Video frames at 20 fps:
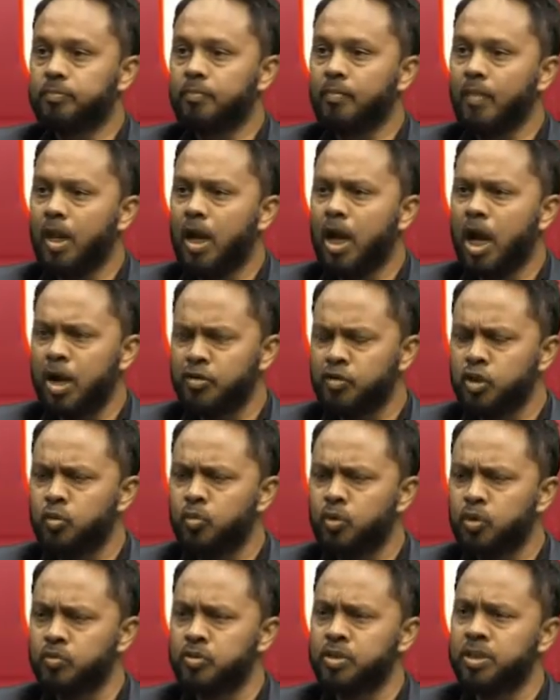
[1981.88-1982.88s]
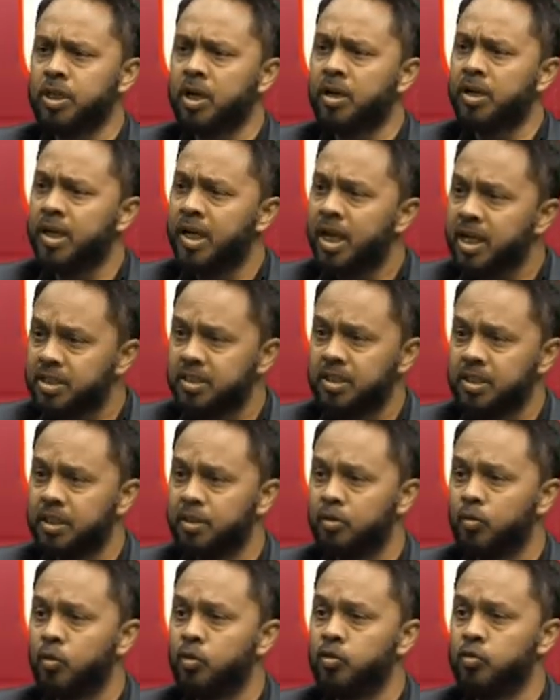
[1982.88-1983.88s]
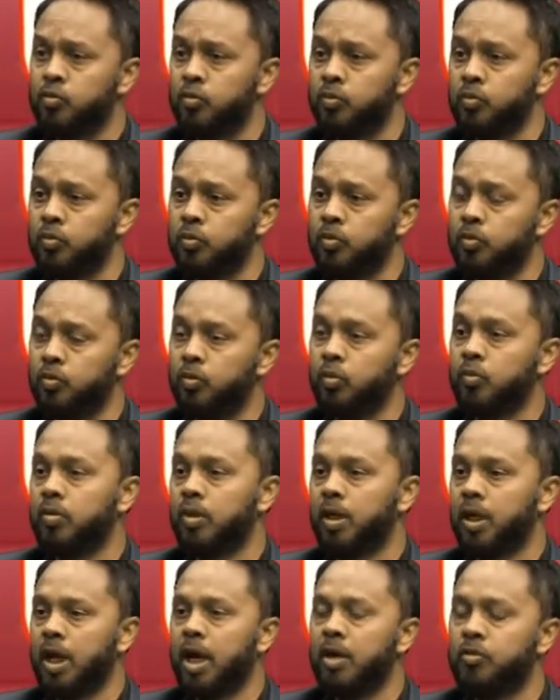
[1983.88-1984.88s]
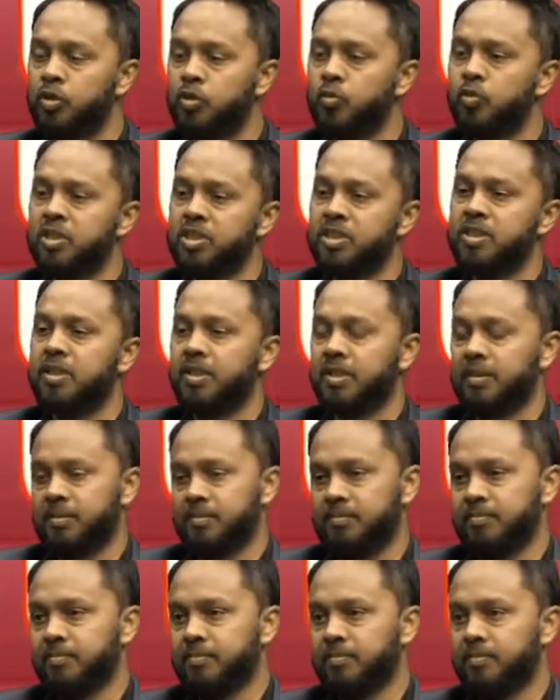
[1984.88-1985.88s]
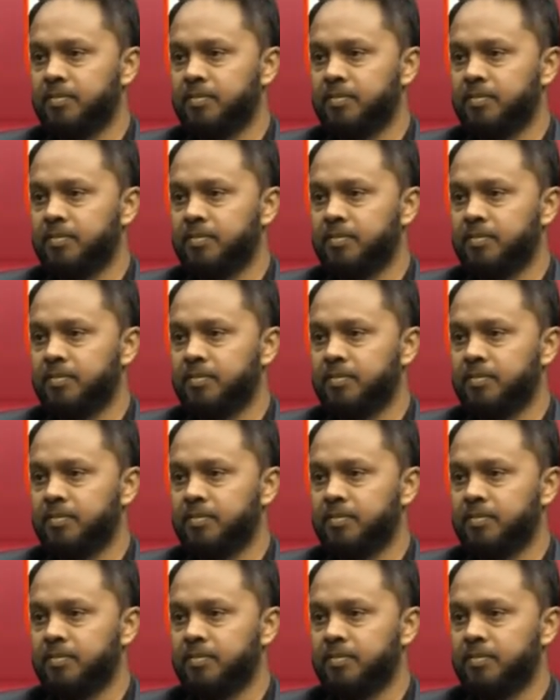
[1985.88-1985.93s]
How do you want to see our next Eid going to look like? How do you want to see it?